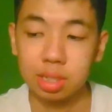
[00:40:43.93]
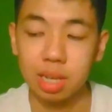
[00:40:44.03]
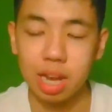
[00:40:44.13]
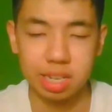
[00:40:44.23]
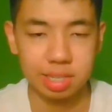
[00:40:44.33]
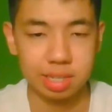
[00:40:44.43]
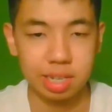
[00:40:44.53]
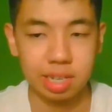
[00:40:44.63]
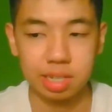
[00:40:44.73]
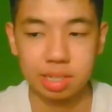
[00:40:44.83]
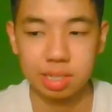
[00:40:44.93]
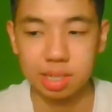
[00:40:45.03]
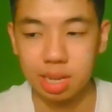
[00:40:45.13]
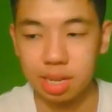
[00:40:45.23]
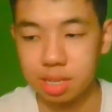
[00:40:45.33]
likes things
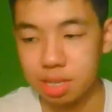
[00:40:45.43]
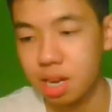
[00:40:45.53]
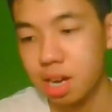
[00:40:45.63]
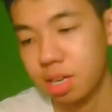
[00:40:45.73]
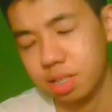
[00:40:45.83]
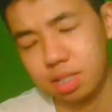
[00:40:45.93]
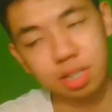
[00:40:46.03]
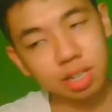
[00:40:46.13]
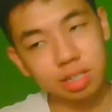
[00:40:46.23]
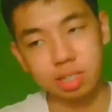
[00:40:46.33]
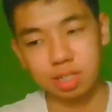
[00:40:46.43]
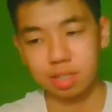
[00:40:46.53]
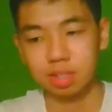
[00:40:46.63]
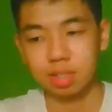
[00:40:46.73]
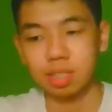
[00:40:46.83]
that, yeah, they
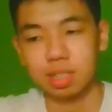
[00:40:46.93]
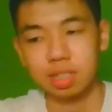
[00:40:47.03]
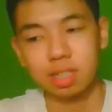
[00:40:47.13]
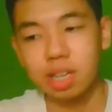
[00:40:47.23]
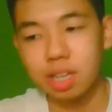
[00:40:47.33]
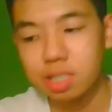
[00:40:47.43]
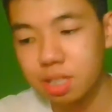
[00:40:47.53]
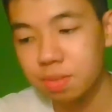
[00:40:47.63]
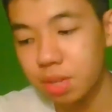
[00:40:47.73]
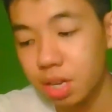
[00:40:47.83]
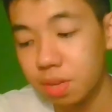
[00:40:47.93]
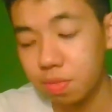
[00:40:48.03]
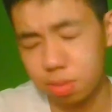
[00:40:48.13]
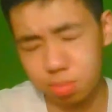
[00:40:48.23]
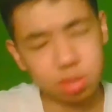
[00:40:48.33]
deviate
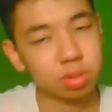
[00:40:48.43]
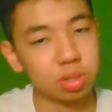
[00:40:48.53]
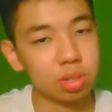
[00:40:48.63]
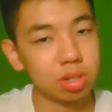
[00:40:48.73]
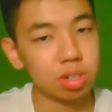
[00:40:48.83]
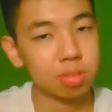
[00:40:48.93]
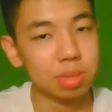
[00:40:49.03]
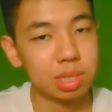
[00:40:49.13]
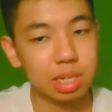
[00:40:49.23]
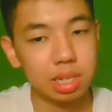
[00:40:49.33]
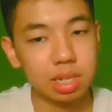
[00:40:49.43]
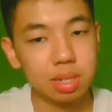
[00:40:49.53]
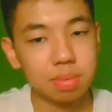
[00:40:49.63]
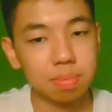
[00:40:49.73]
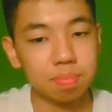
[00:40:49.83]
from social norms,
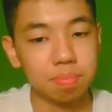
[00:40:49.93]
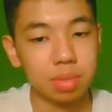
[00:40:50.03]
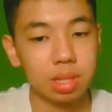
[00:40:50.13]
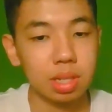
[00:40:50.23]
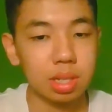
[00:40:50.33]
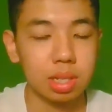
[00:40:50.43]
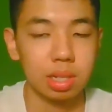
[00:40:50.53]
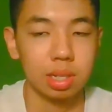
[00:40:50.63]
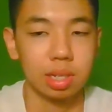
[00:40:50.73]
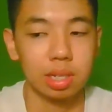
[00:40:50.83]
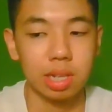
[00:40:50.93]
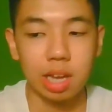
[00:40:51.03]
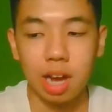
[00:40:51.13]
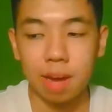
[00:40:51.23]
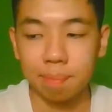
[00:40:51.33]
and
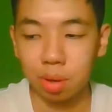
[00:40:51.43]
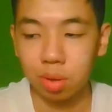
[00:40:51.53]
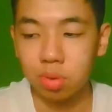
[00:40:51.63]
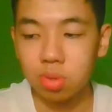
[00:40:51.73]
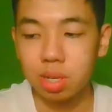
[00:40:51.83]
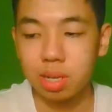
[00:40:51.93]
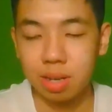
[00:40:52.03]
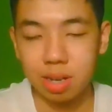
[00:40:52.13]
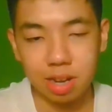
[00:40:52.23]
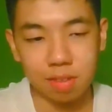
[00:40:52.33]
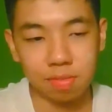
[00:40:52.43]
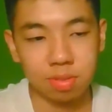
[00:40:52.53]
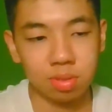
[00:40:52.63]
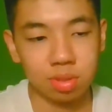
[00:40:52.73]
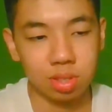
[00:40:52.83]
they are bold enough
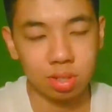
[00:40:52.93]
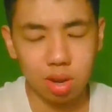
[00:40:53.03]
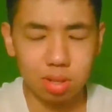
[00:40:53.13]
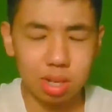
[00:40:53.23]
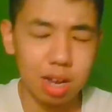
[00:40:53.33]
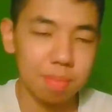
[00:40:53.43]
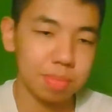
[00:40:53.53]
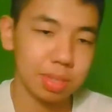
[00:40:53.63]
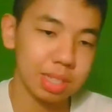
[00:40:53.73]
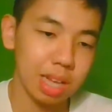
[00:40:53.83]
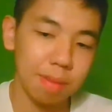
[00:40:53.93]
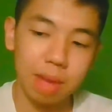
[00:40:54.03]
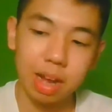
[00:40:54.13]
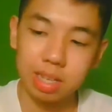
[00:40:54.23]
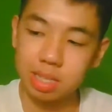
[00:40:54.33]
to talk up. Some,
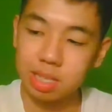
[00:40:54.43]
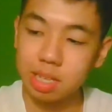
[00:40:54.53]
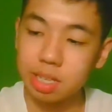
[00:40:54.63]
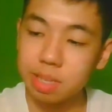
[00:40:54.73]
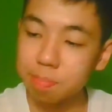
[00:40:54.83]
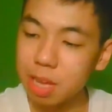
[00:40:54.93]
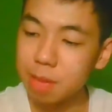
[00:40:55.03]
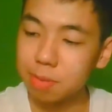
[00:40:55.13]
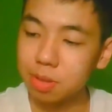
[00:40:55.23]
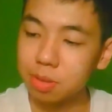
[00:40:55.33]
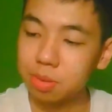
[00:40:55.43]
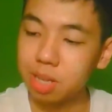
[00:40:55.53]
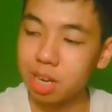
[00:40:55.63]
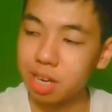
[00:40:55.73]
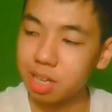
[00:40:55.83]
I see people
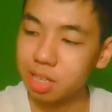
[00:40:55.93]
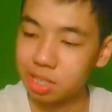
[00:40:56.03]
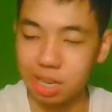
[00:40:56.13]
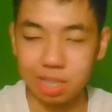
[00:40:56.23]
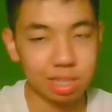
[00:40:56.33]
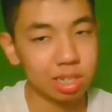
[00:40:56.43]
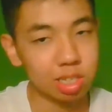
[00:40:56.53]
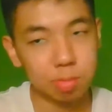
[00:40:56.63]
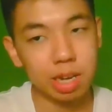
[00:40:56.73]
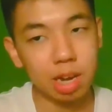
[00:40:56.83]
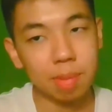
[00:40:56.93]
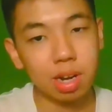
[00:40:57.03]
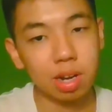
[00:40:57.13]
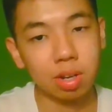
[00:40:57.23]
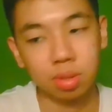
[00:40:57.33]
that doesn't speak up at
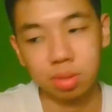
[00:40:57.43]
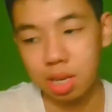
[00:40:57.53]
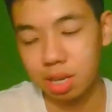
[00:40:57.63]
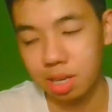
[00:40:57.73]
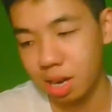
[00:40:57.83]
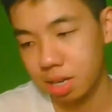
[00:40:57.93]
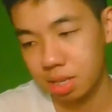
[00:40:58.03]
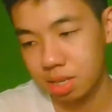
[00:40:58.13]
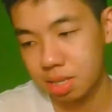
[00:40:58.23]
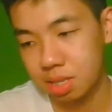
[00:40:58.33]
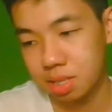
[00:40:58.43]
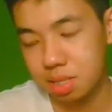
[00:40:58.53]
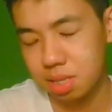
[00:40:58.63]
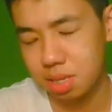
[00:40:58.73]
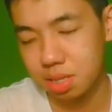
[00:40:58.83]
all, that they like this.
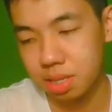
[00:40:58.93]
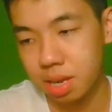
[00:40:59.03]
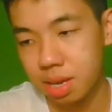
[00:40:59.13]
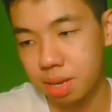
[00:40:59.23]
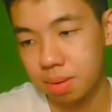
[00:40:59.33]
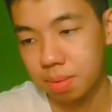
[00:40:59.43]
It's like,